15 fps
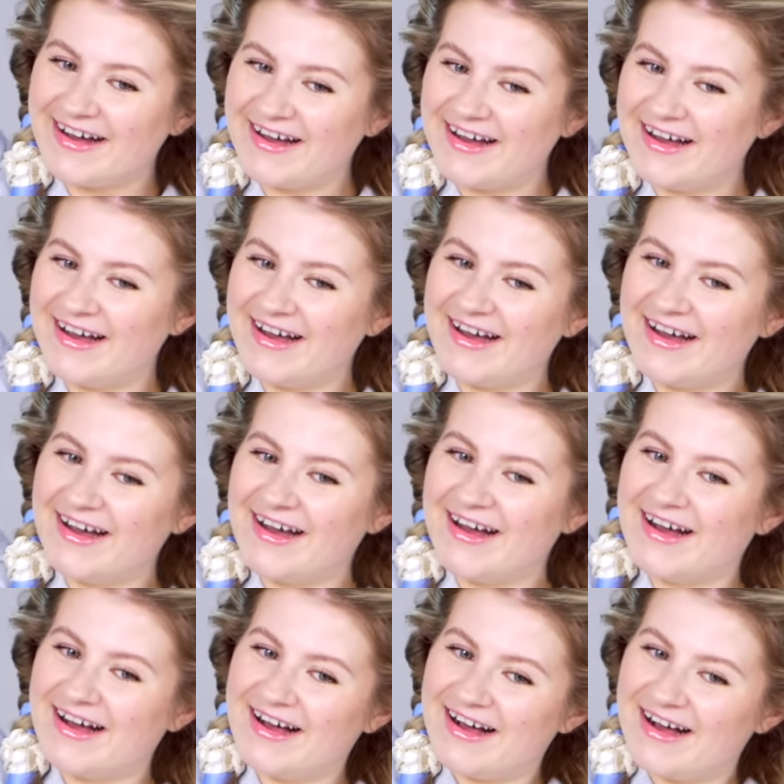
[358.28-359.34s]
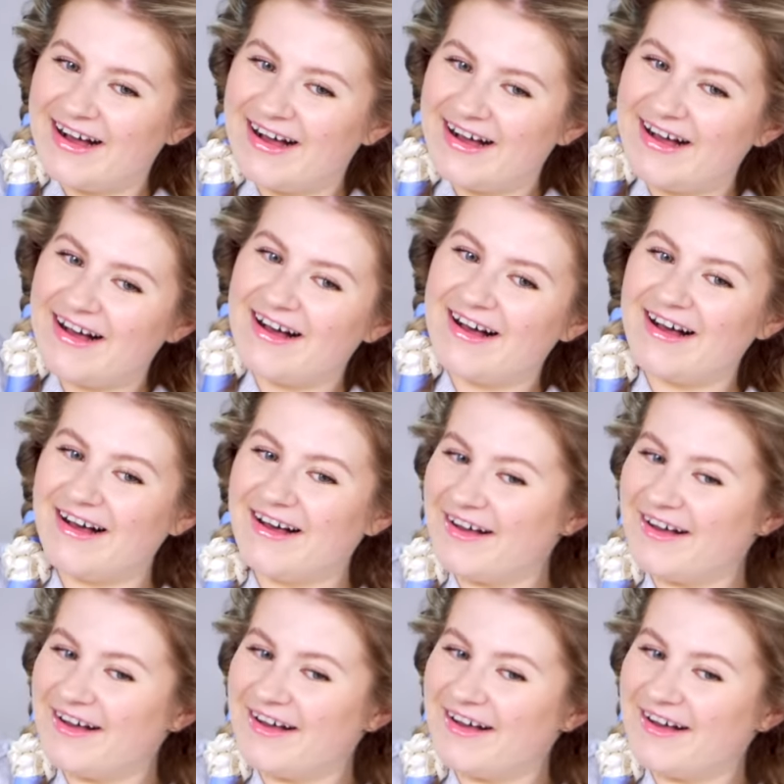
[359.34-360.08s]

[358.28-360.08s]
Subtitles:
No one is speaking in this clip.